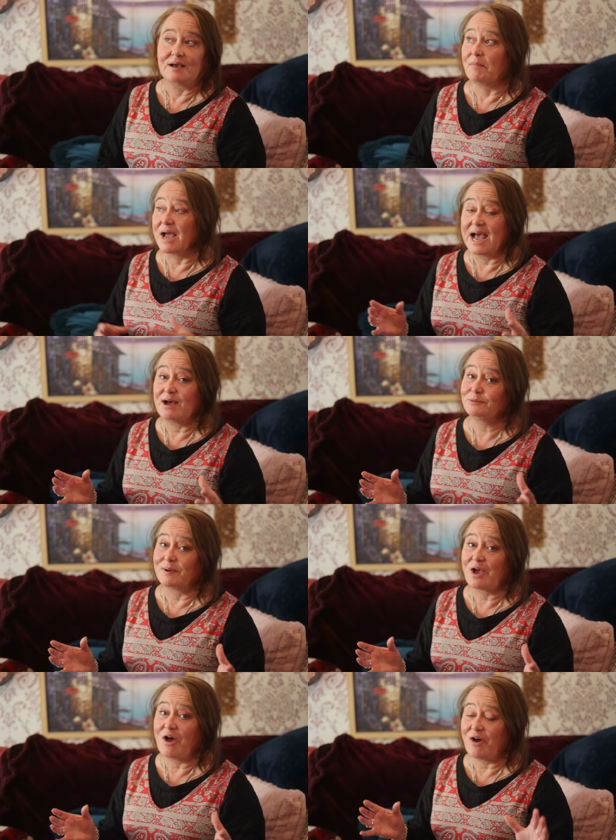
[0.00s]
my house,
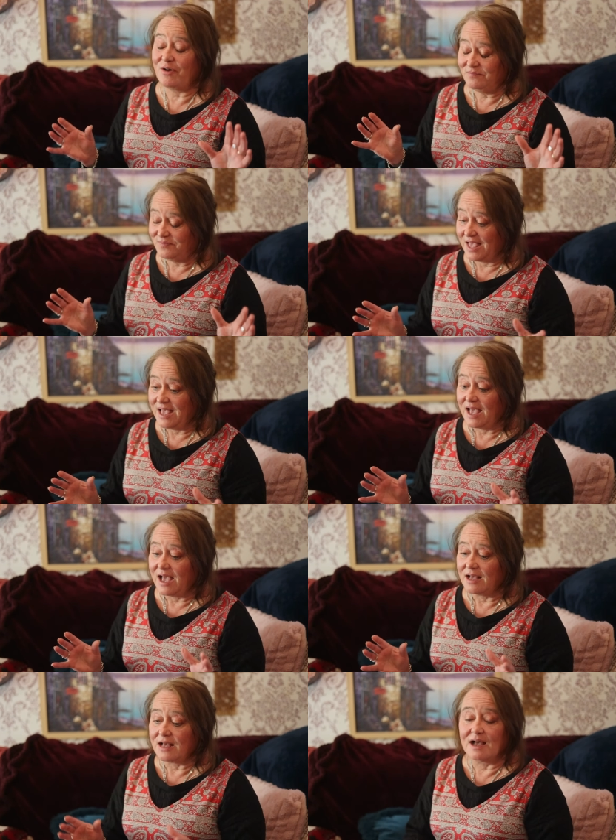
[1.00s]
my car,
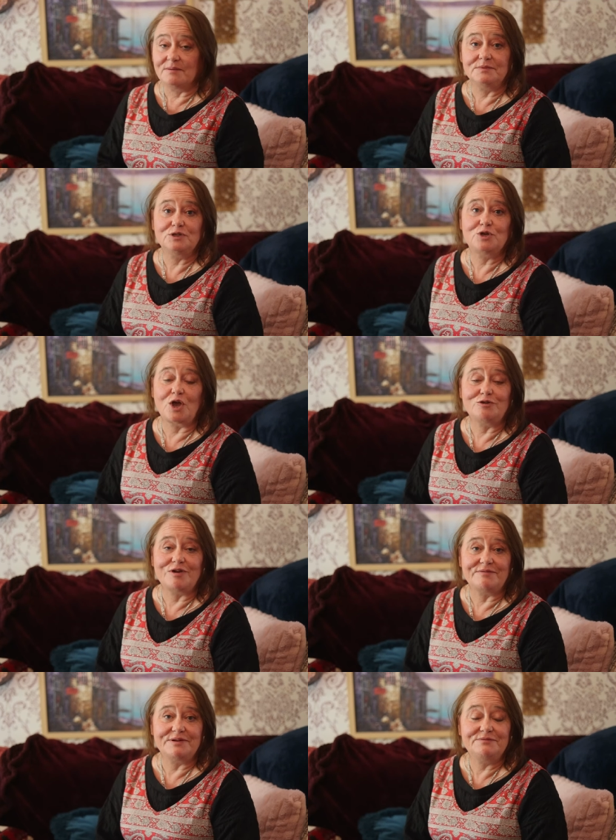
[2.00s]
um, to go
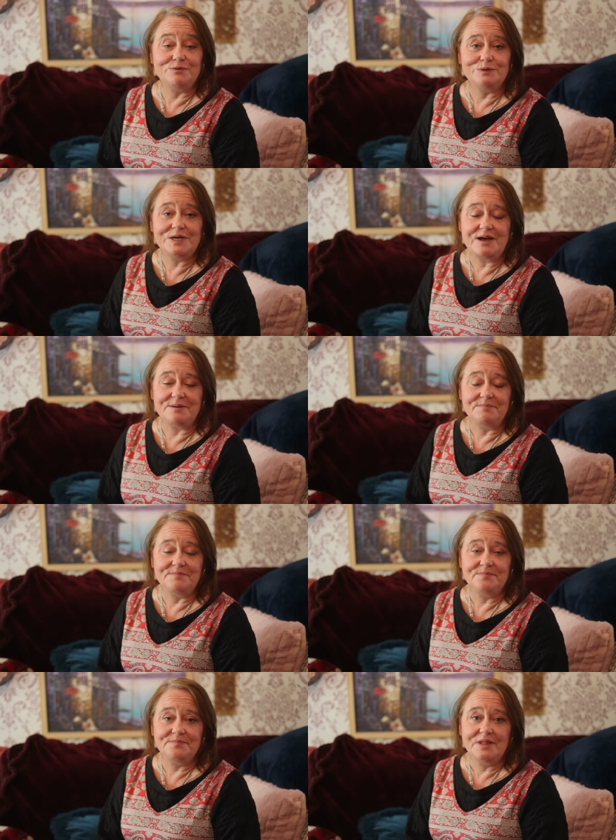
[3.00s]
travelling full time.
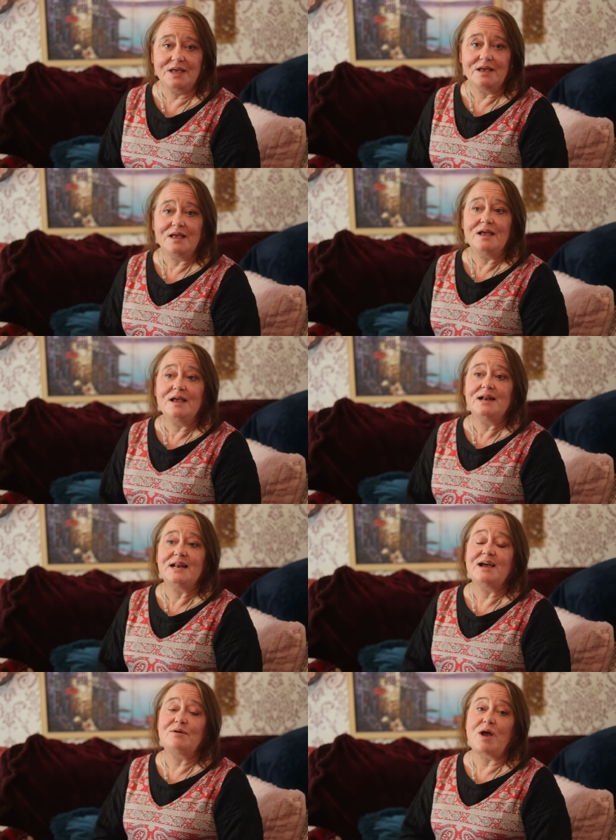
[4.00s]

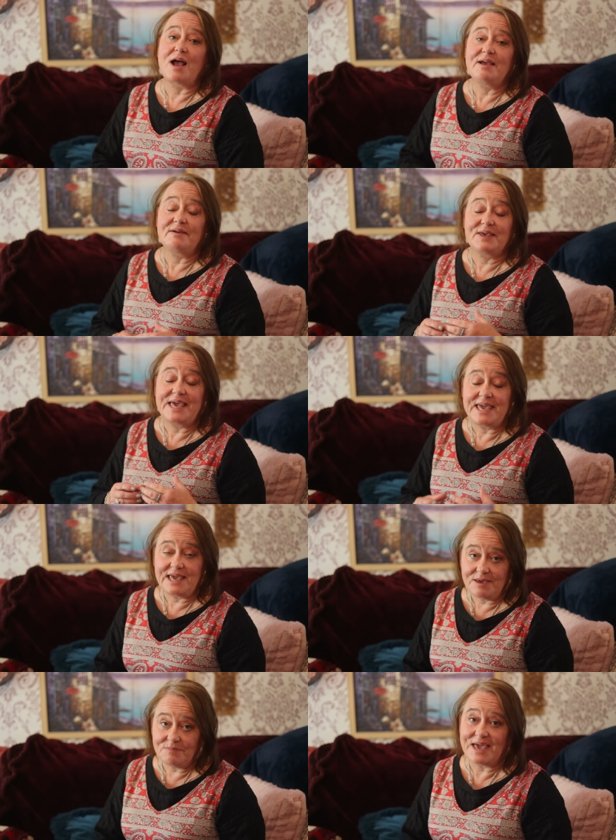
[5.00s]
Now I
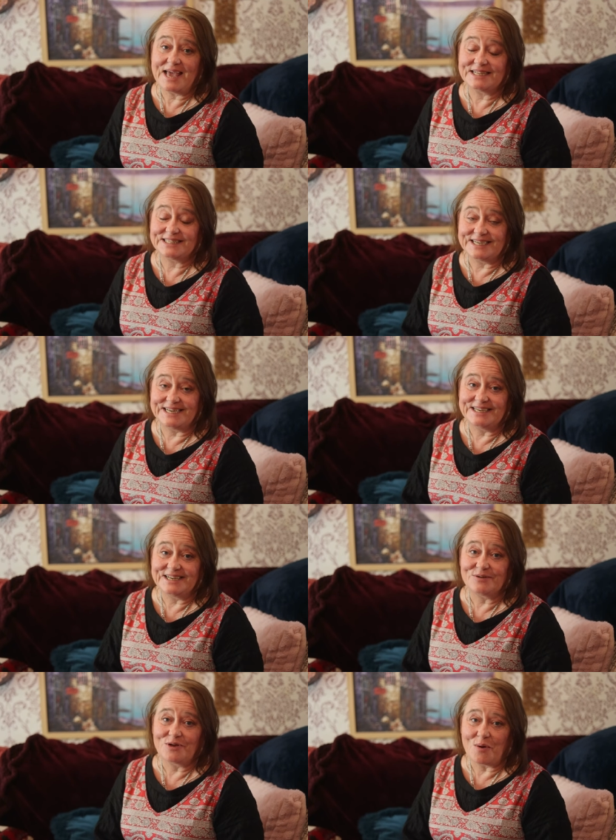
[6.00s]
keep getting
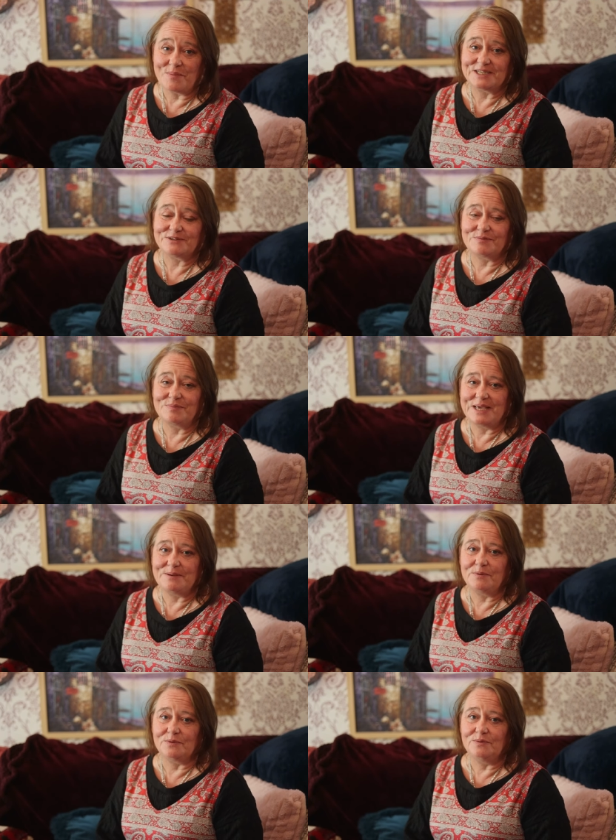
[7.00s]
comments from
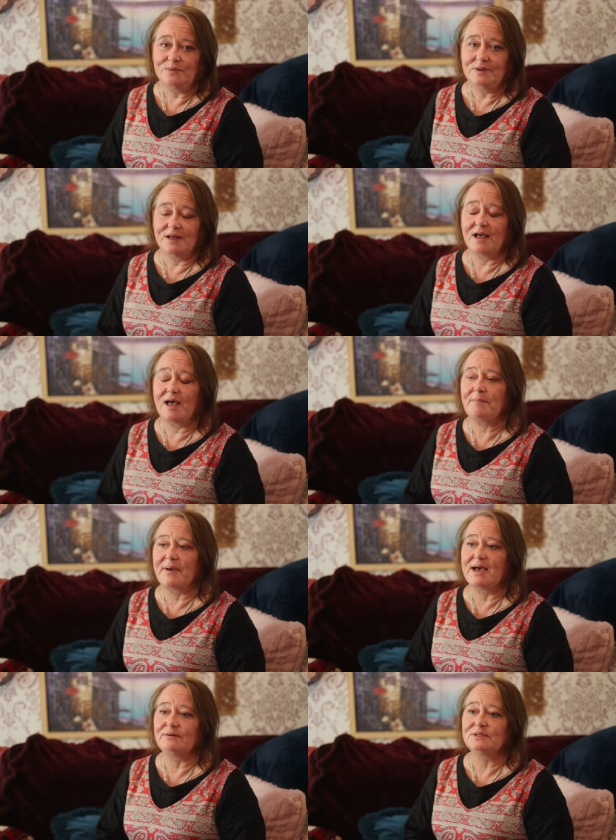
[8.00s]
people
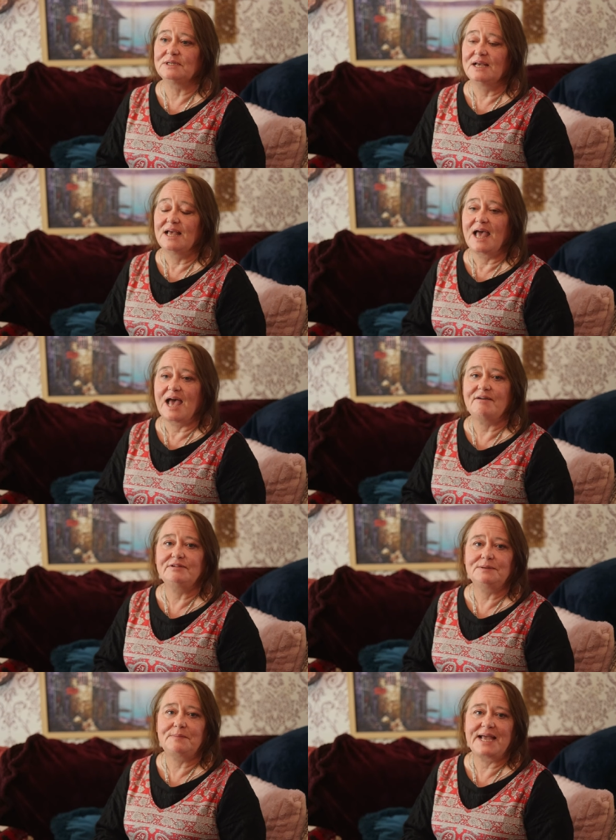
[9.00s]
about
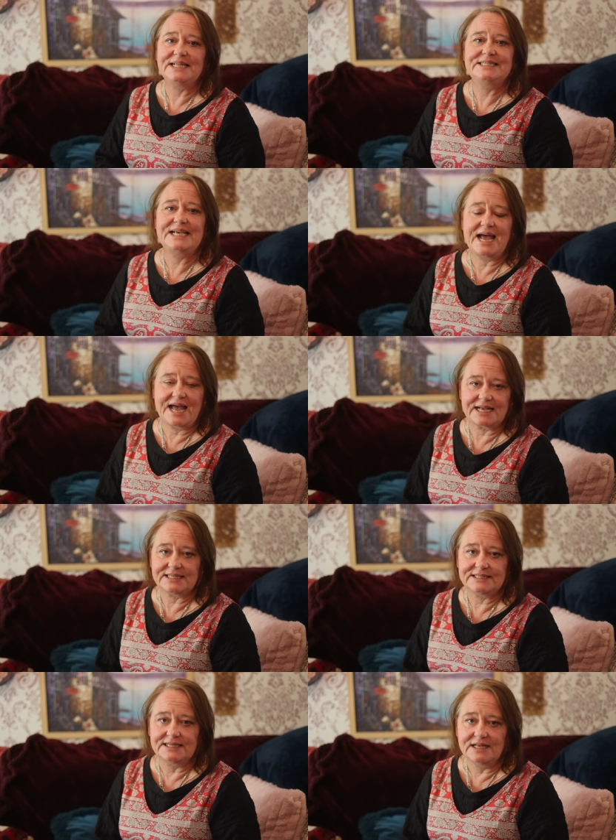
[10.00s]
having to pay
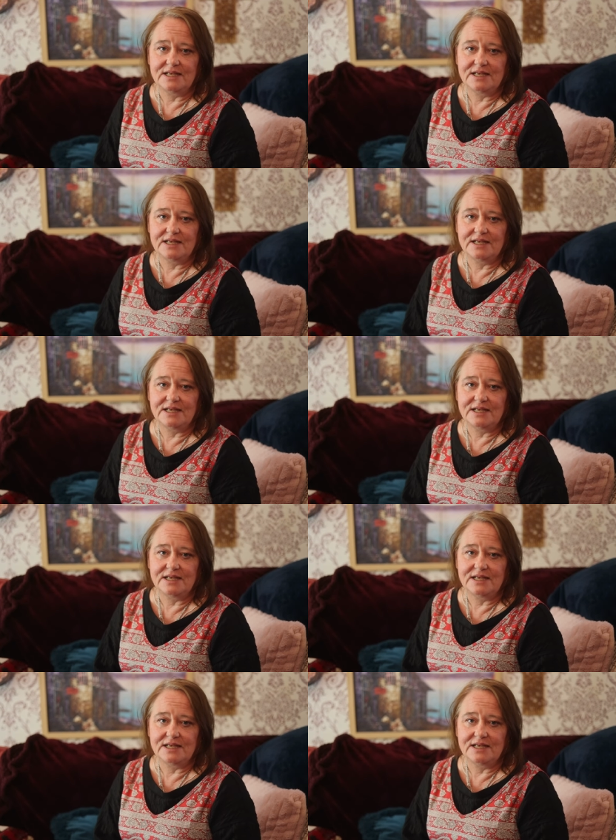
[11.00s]
tax